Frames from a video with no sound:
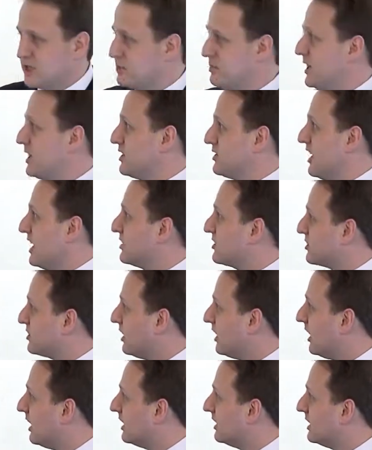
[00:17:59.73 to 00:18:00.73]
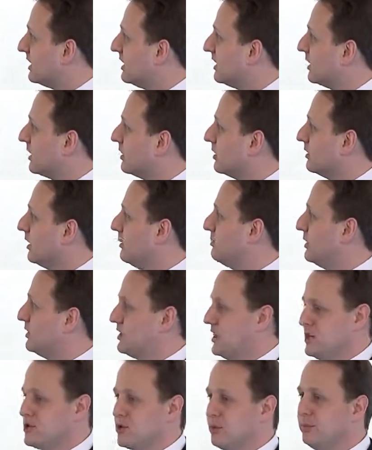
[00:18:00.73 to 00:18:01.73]
is because I saw here a
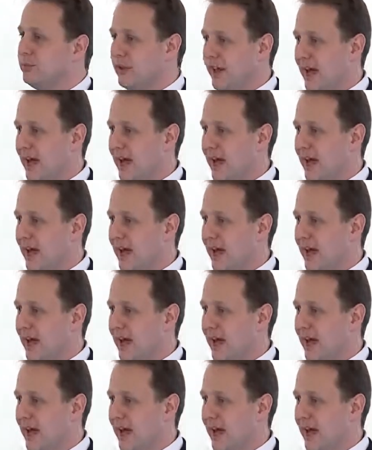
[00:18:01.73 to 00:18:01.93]
potential